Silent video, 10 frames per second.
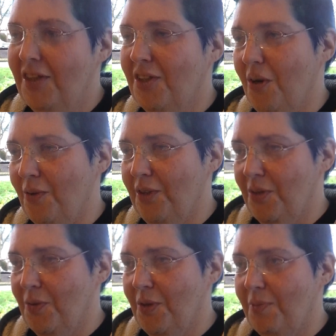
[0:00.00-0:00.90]
Go in
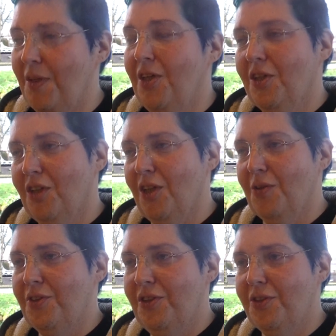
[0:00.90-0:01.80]
your room,
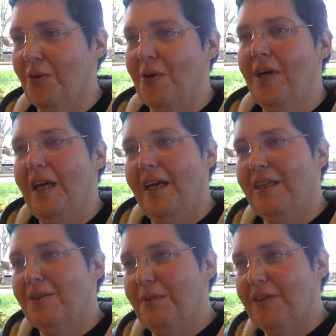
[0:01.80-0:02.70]
close the door,
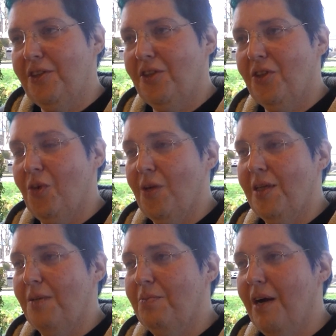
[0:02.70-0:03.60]
and speak to your Lord
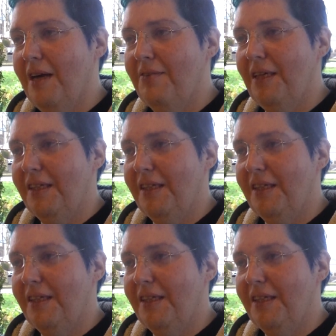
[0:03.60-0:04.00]
in private.